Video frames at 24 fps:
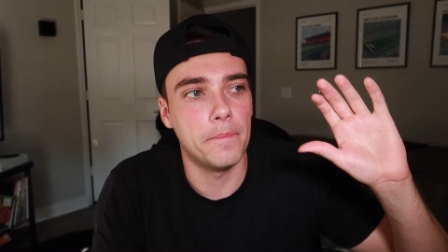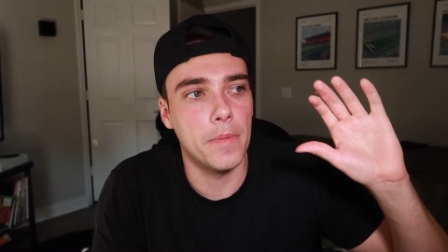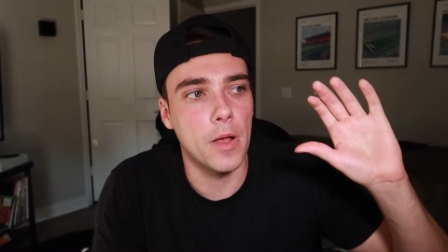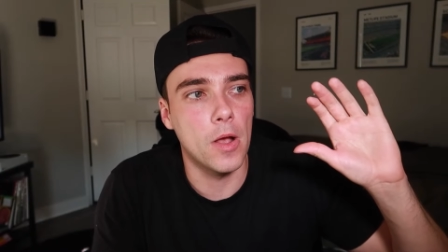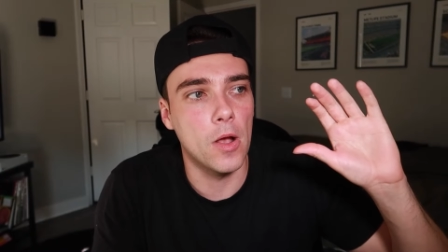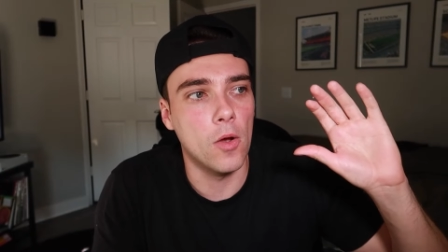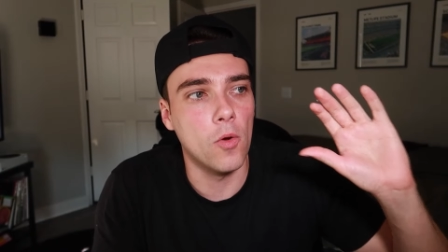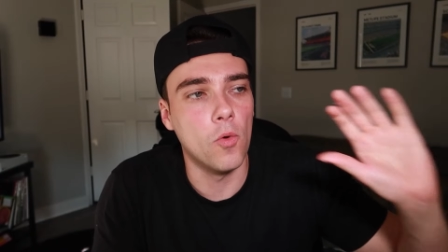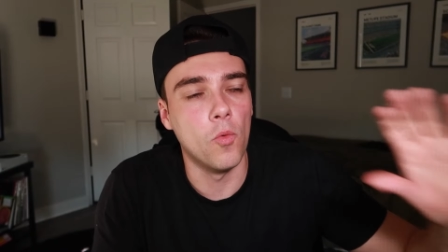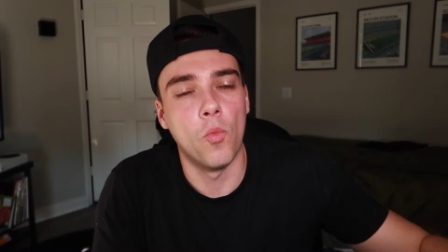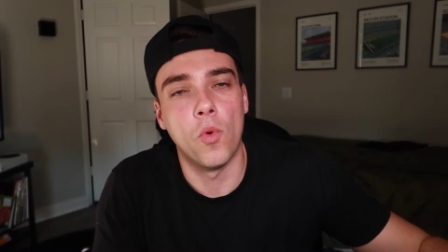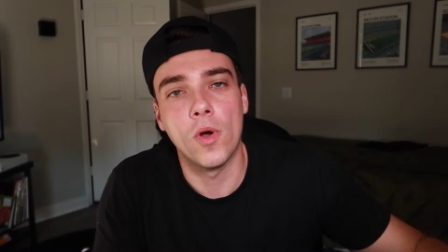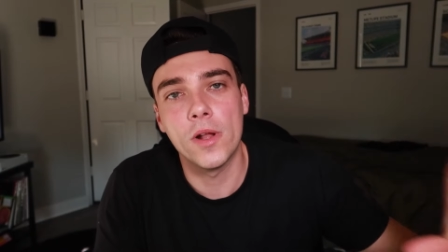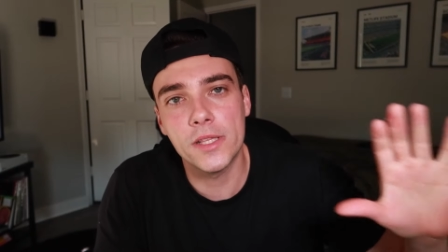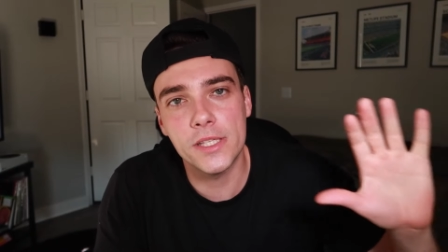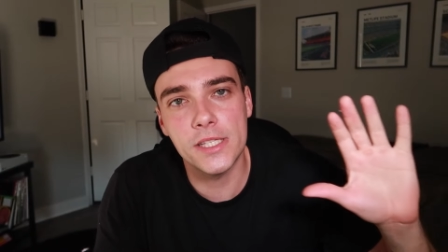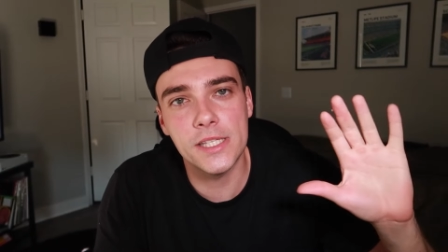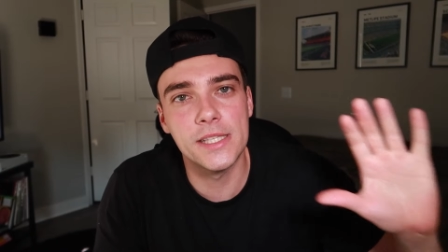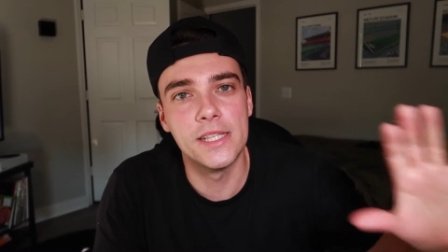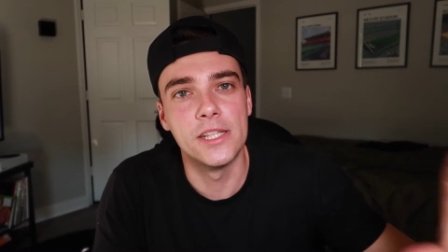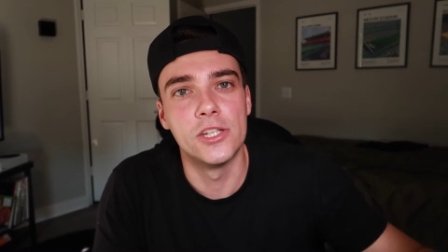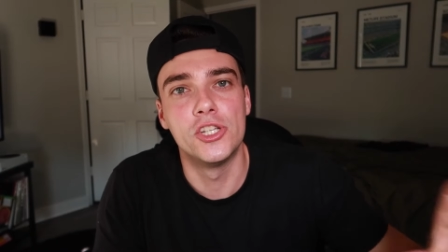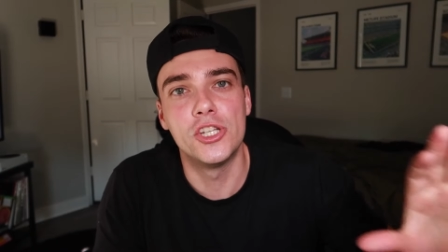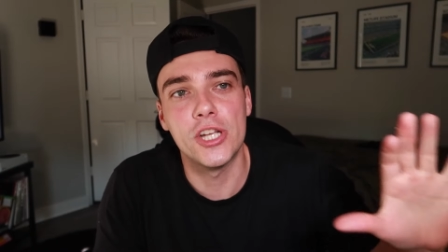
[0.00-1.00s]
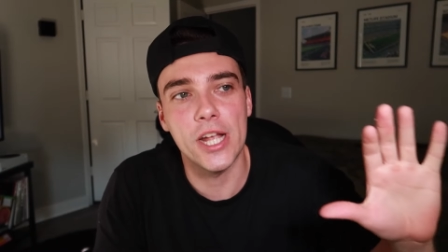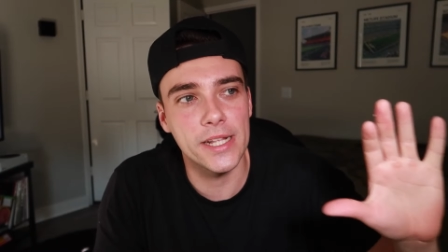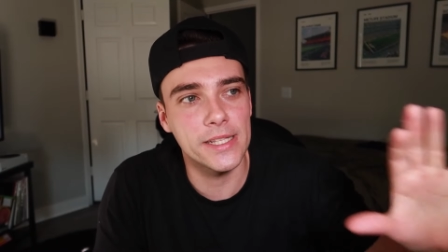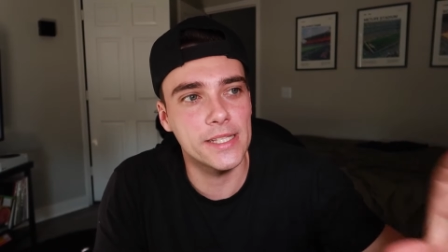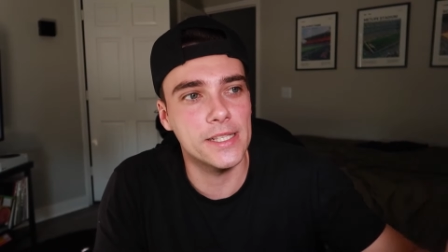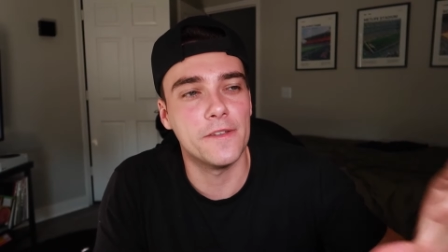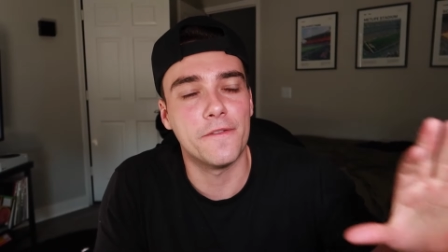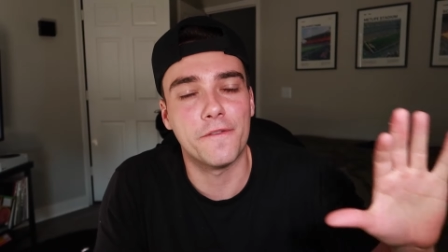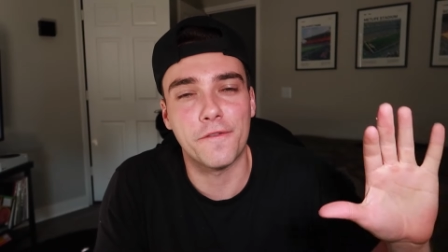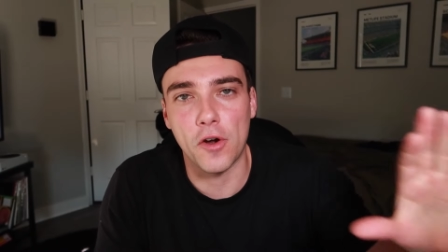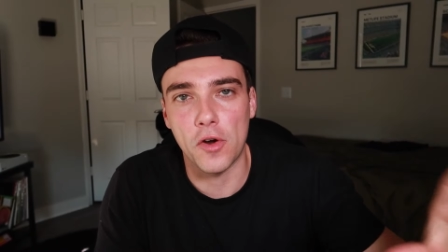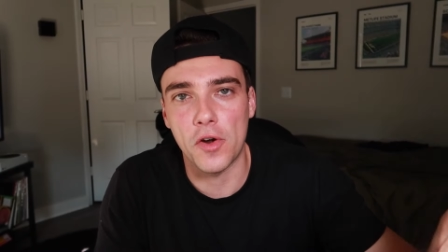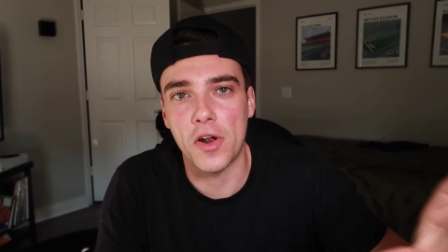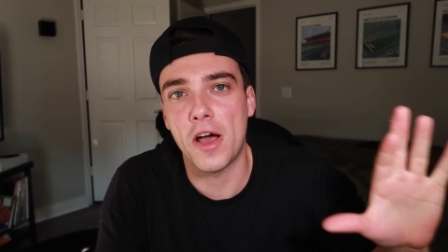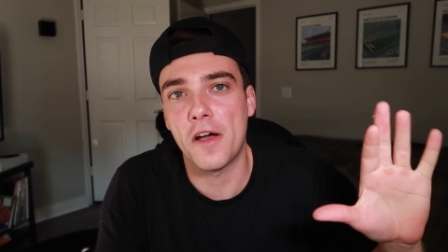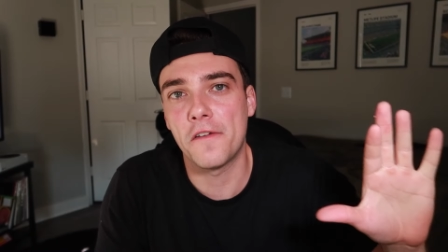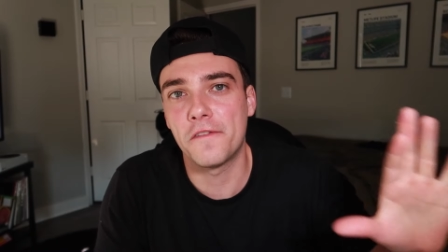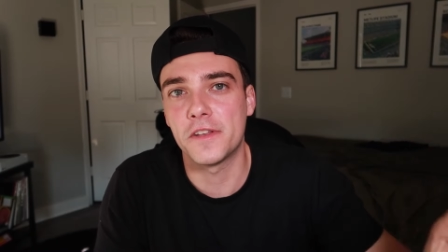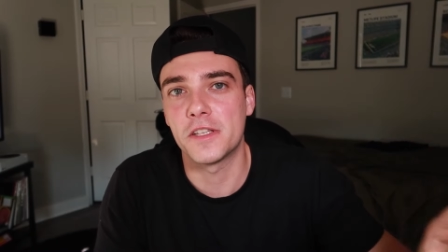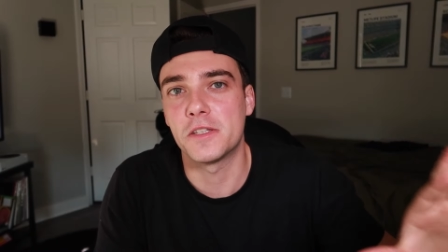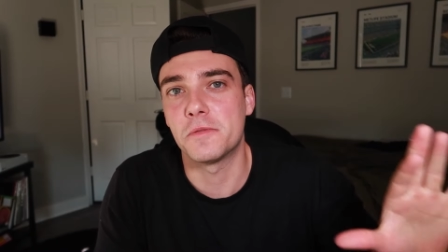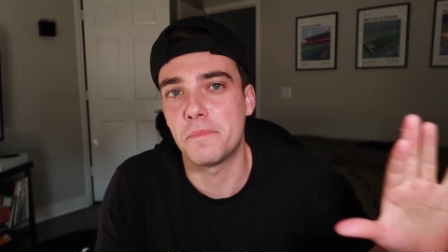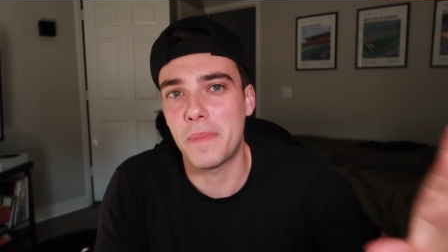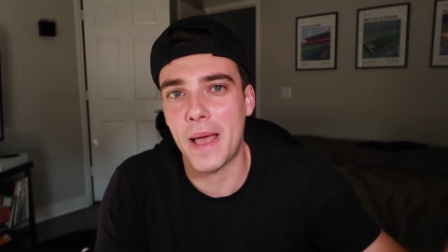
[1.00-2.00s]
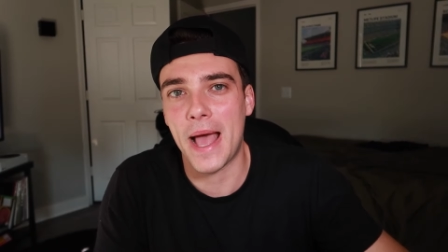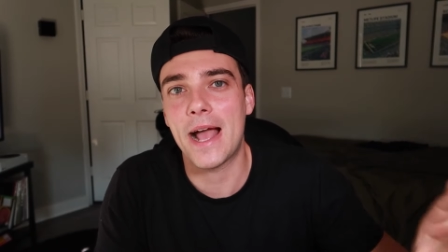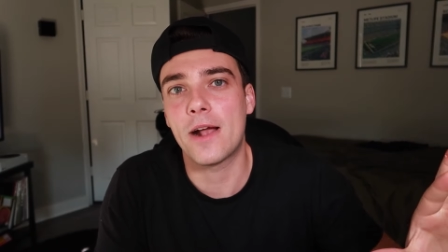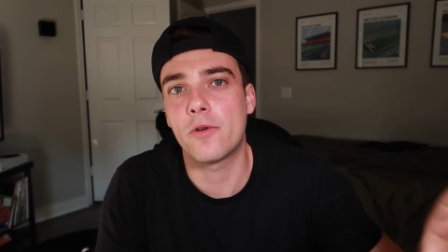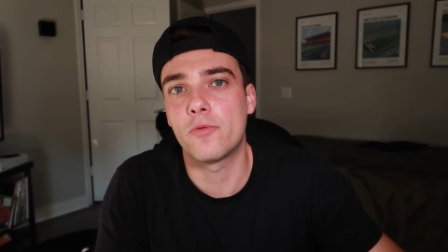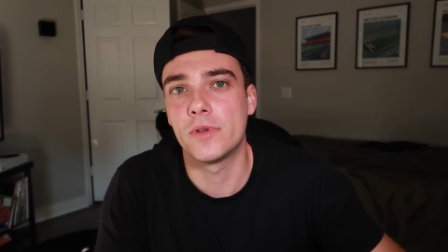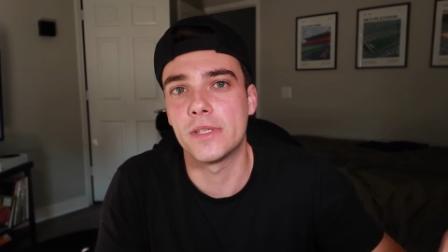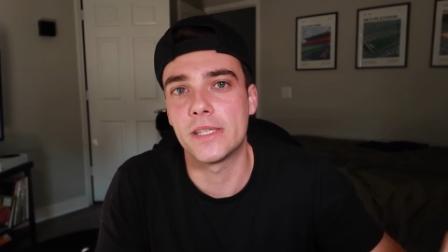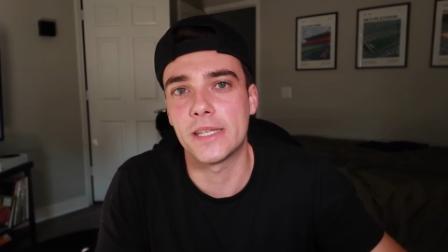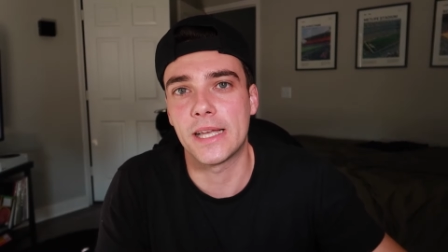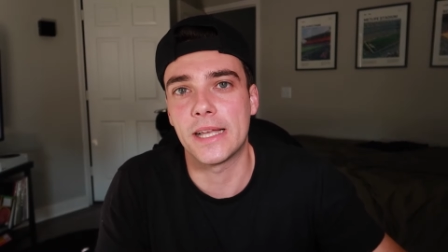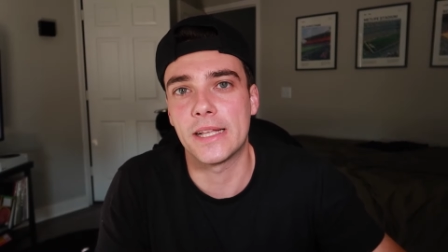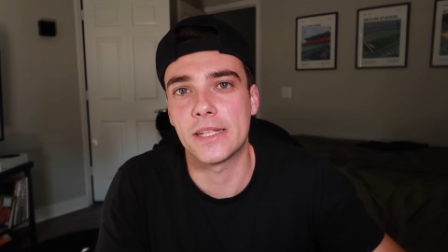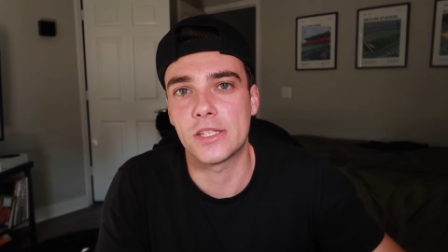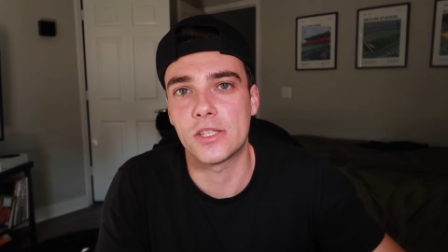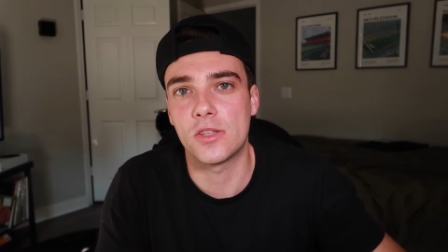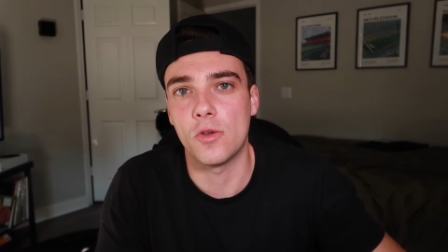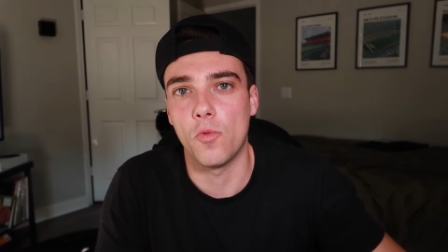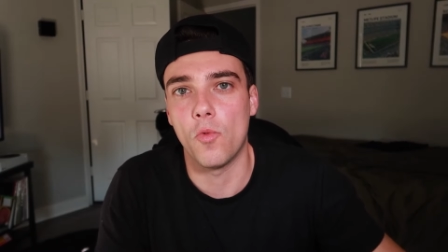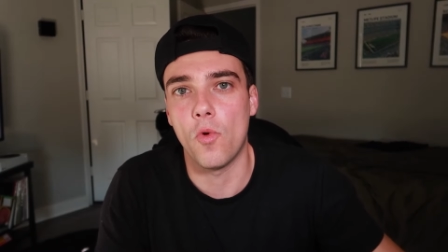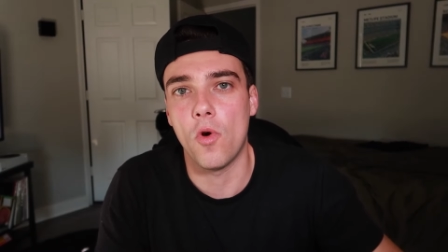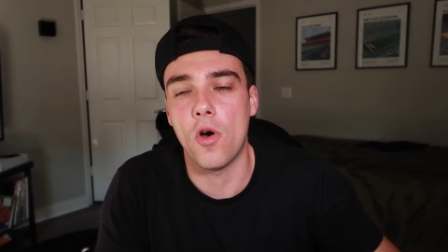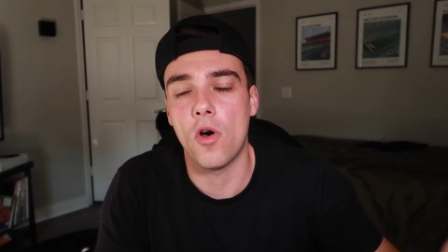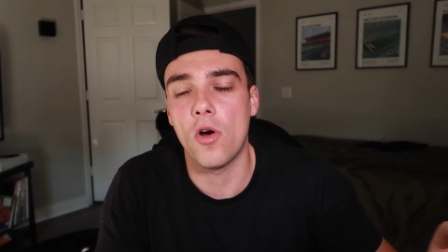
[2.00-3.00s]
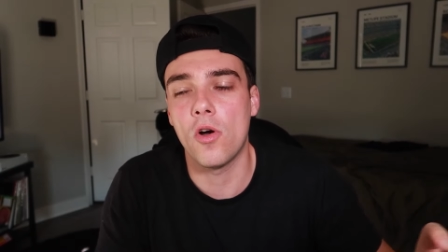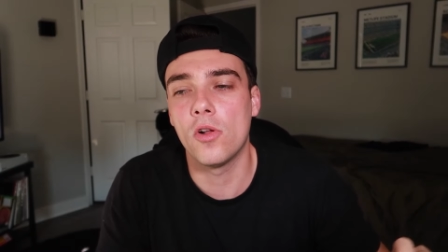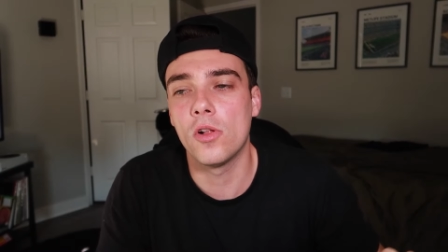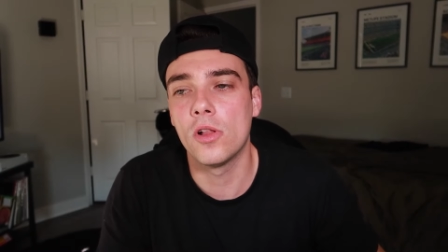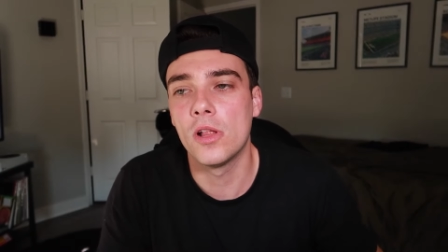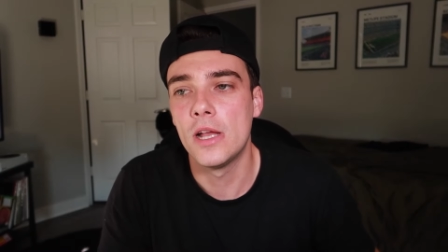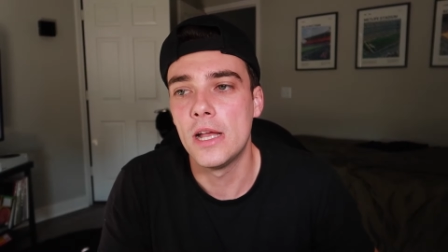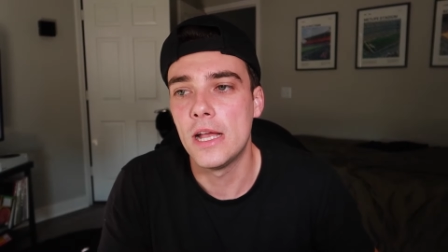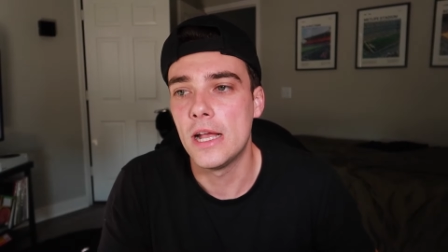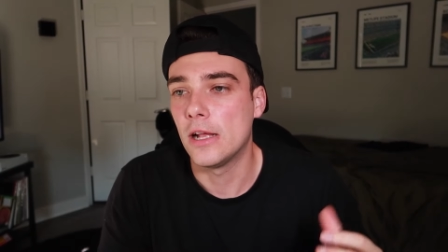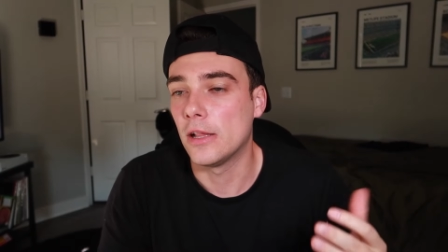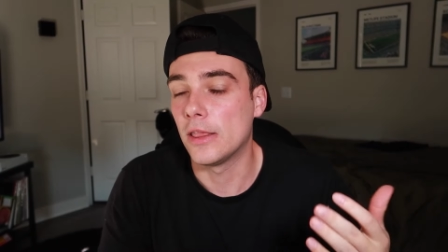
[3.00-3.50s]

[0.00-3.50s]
uh, once the Jets front office back was against the wall,